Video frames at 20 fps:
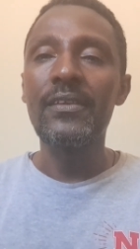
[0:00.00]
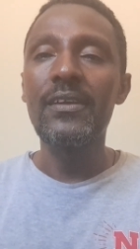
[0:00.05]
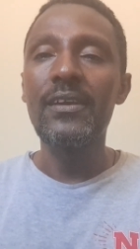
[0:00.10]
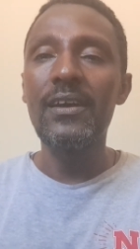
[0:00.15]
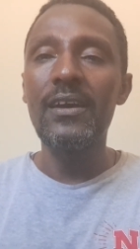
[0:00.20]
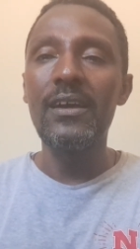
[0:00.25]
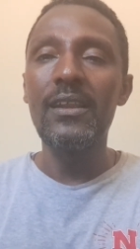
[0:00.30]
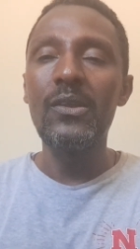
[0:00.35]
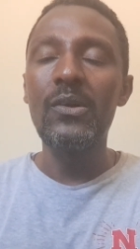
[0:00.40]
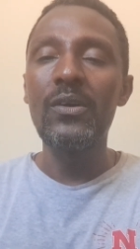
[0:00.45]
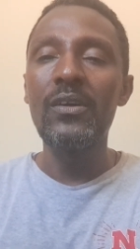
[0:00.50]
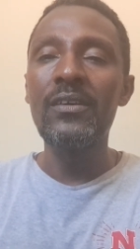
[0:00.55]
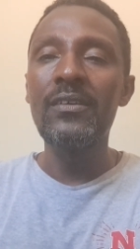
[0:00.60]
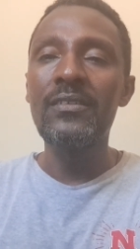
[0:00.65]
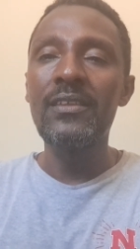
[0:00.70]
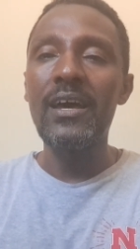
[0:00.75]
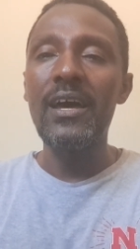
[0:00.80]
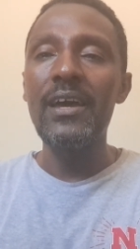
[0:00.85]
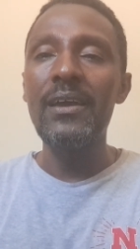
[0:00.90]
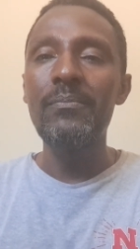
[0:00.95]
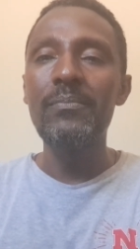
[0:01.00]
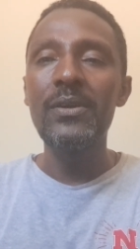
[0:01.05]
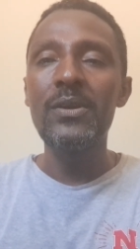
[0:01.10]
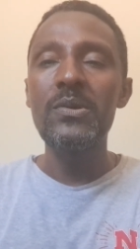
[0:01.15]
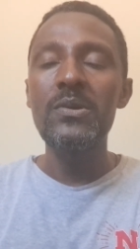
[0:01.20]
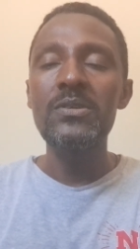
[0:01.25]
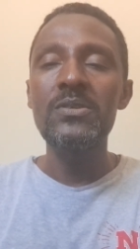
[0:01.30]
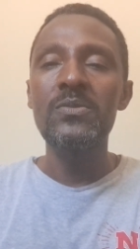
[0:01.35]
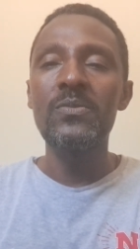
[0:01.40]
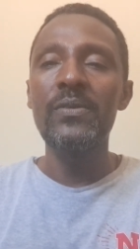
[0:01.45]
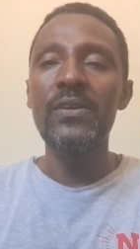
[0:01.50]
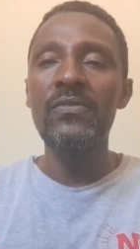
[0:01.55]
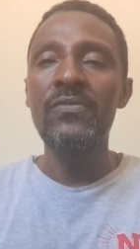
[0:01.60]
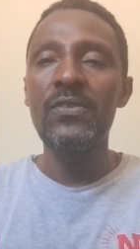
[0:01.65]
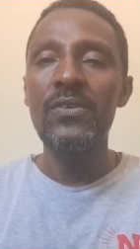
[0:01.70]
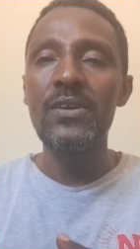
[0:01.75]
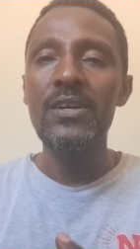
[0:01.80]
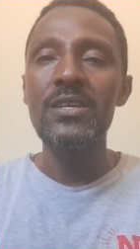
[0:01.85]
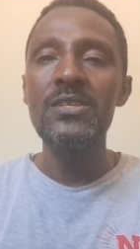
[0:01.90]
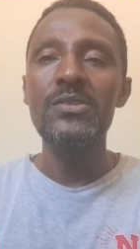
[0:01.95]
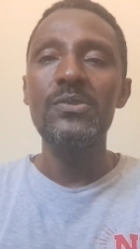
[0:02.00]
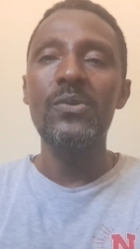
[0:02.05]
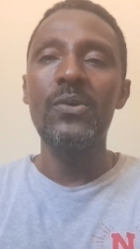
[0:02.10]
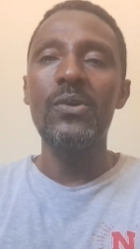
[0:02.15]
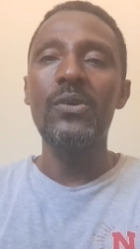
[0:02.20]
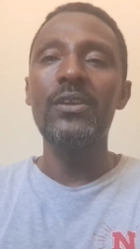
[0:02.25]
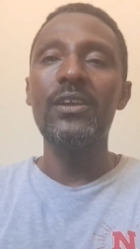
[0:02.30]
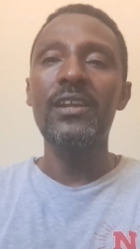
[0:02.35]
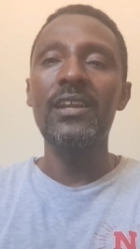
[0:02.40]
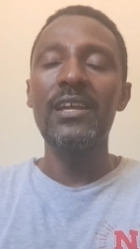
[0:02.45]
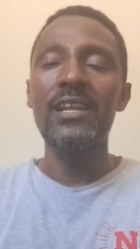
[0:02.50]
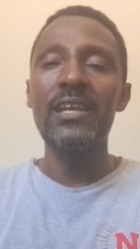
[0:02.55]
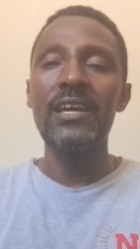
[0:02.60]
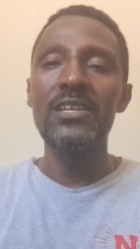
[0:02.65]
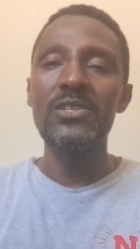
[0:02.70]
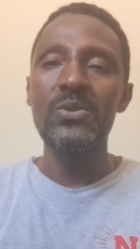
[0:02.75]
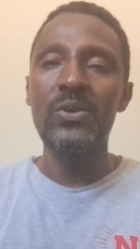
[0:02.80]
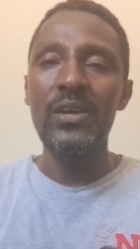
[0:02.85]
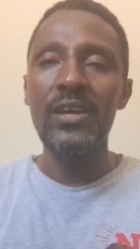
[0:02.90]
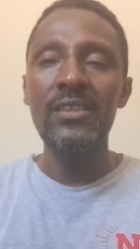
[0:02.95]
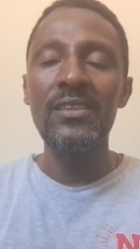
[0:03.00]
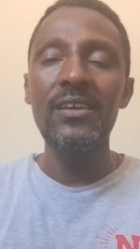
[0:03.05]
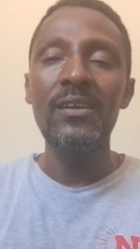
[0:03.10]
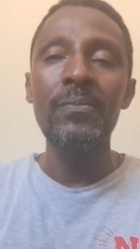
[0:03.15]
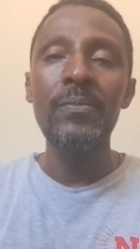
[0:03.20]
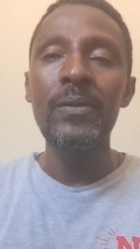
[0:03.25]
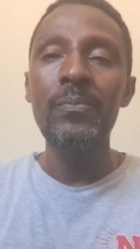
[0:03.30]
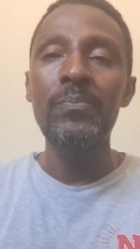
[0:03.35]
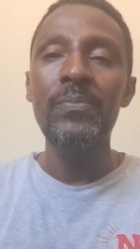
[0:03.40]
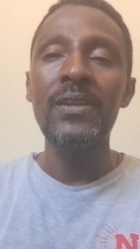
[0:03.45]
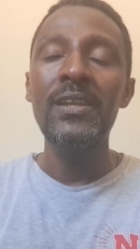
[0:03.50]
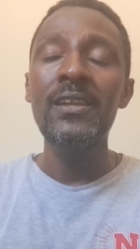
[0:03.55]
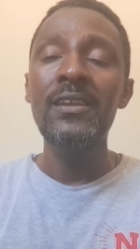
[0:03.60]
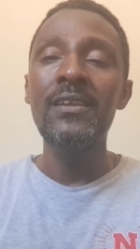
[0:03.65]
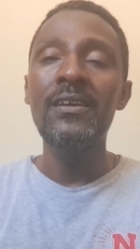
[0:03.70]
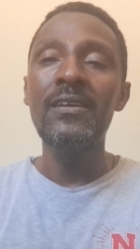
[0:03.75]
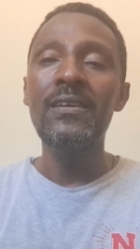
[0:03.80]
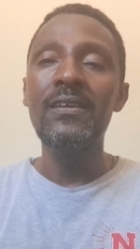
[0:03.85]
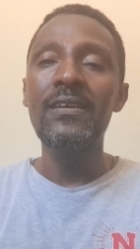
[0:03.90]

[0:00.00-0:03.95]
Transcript: a long time because we focus on really educating people,